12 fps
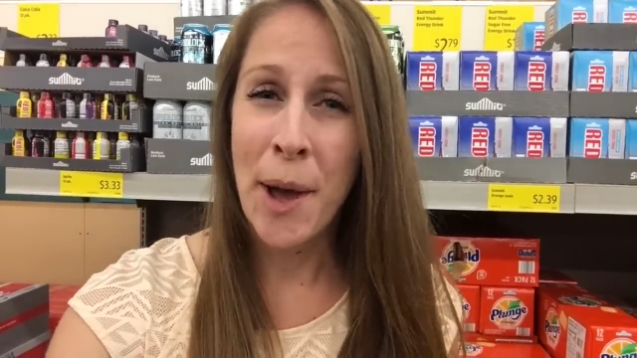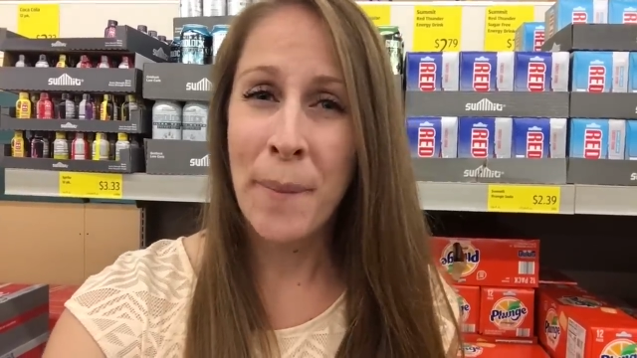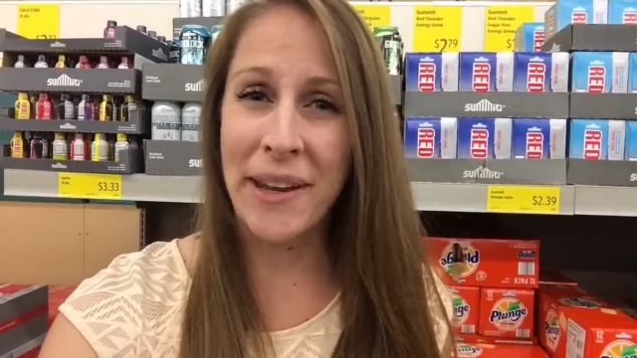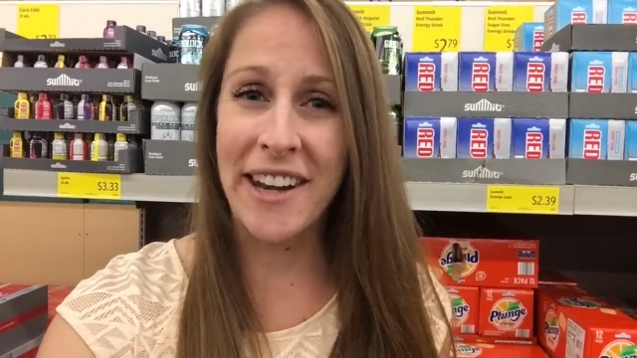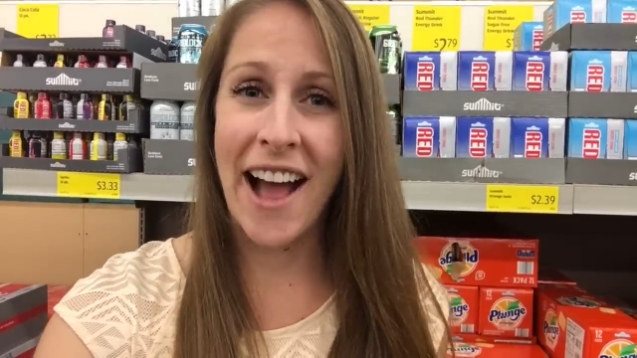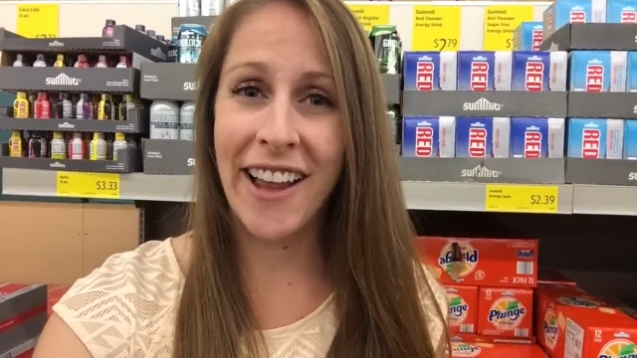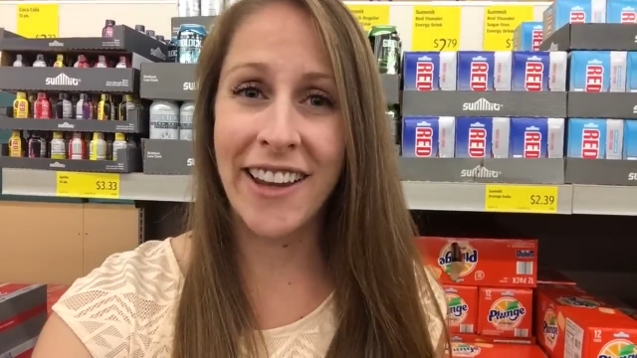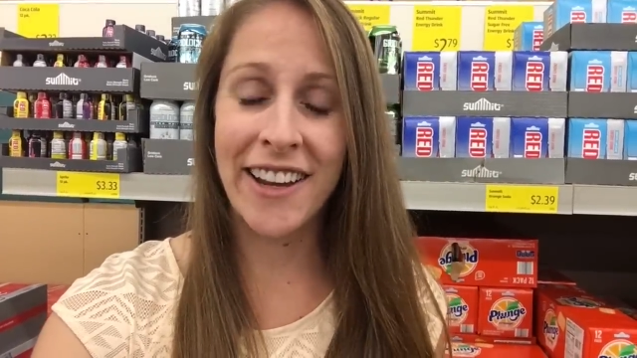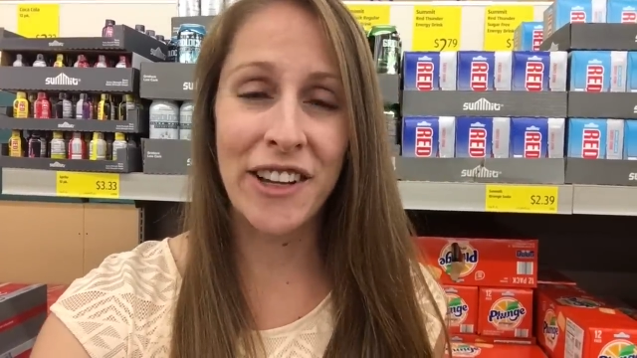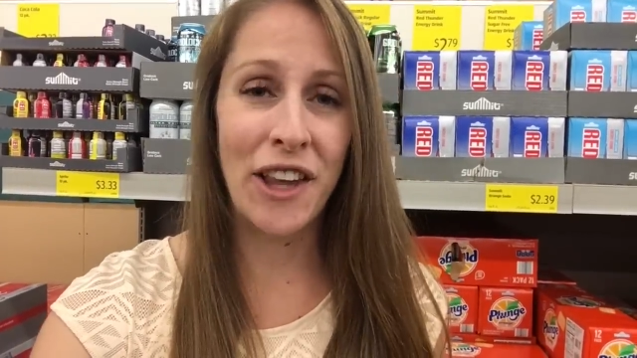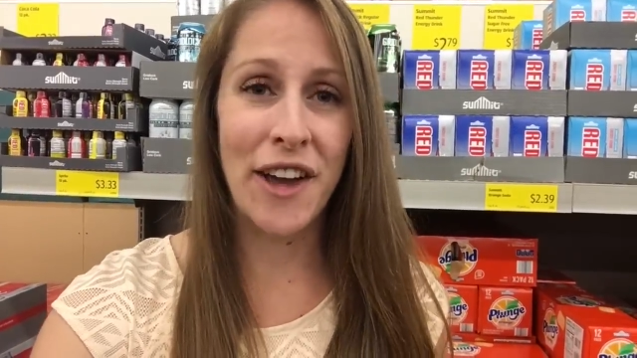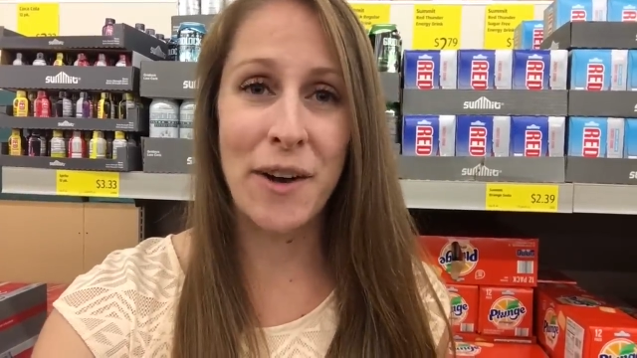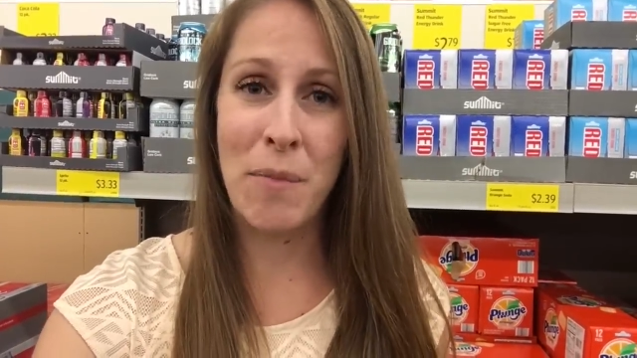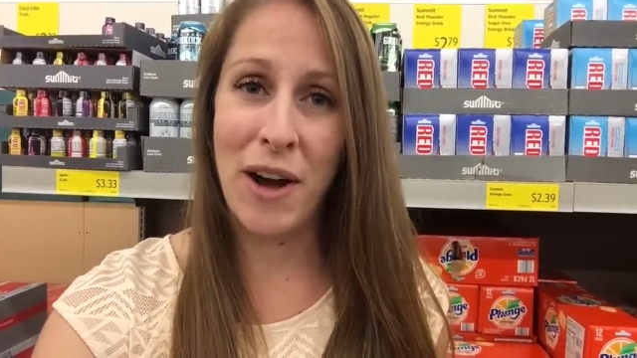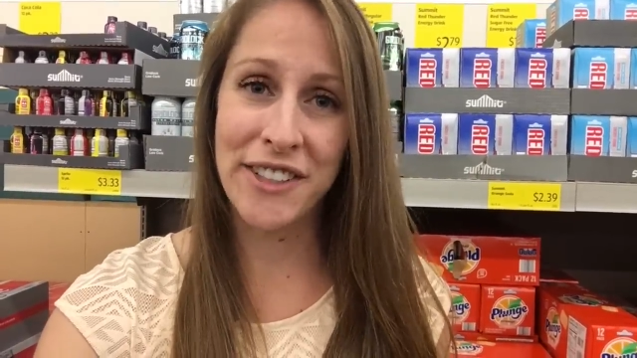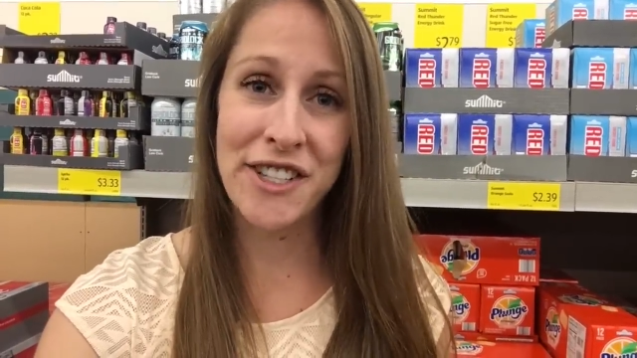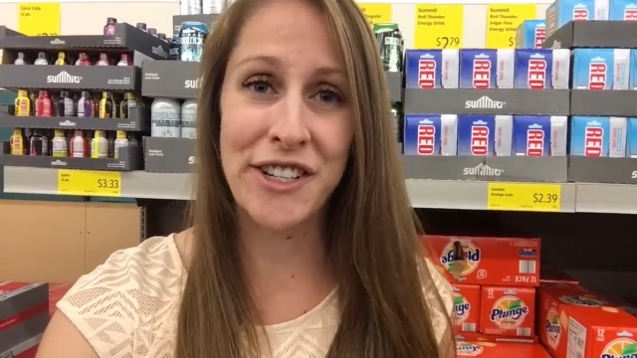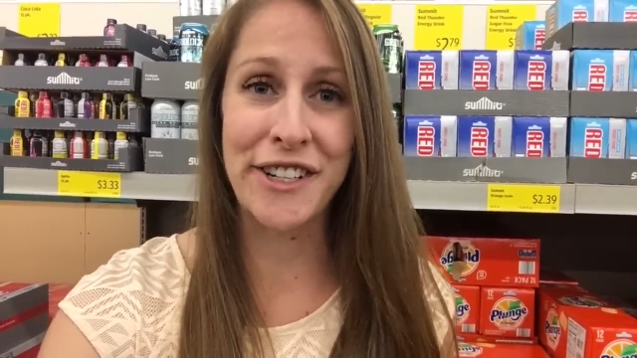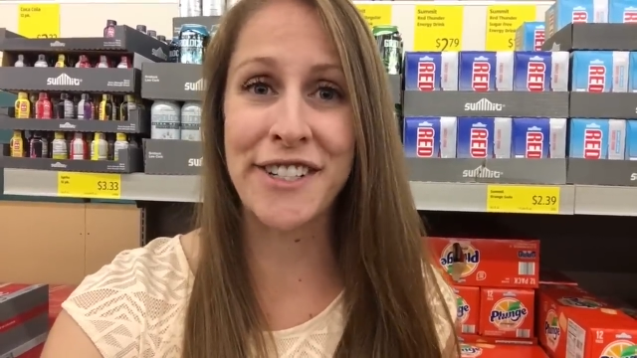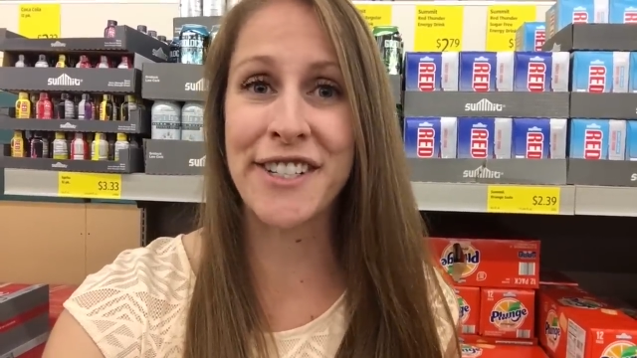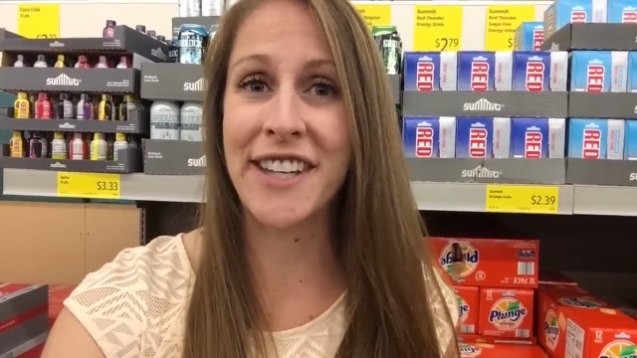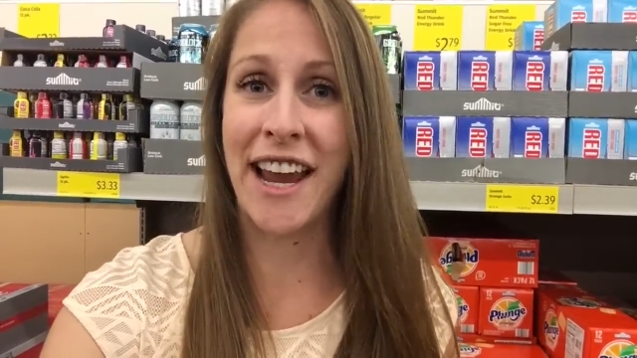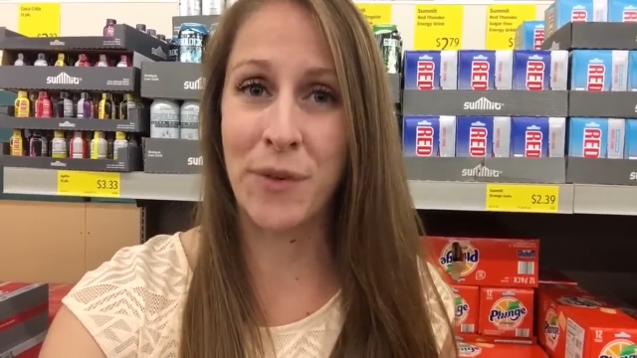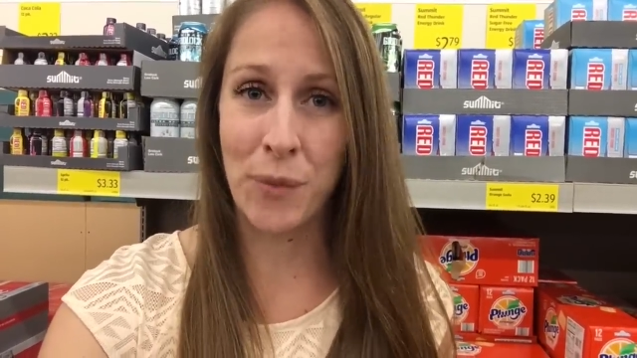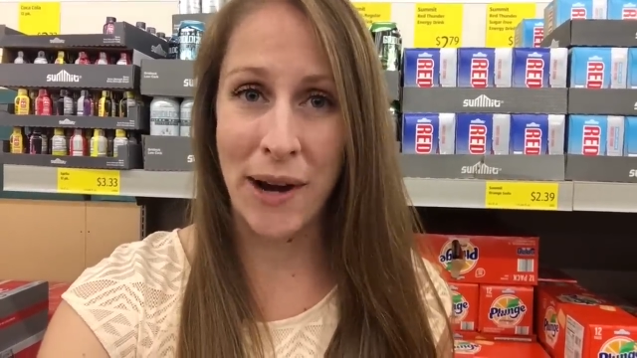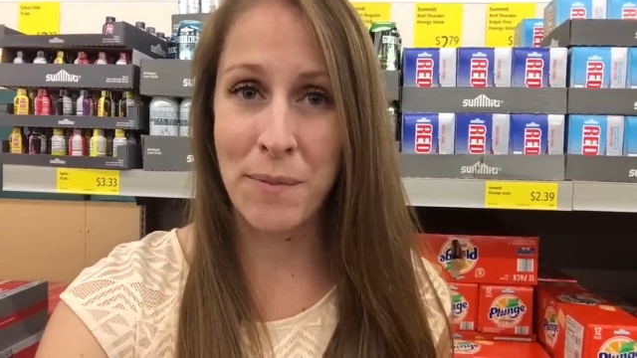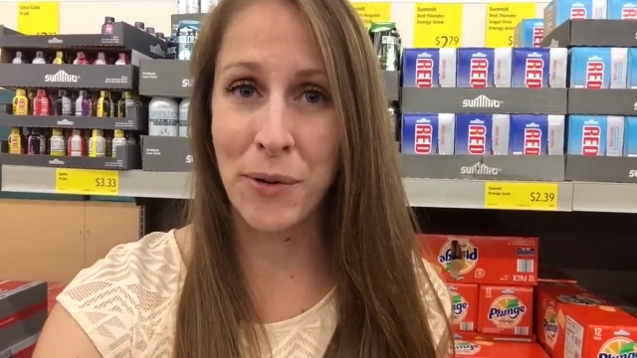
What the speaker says: but not like a lot of Monsters and Red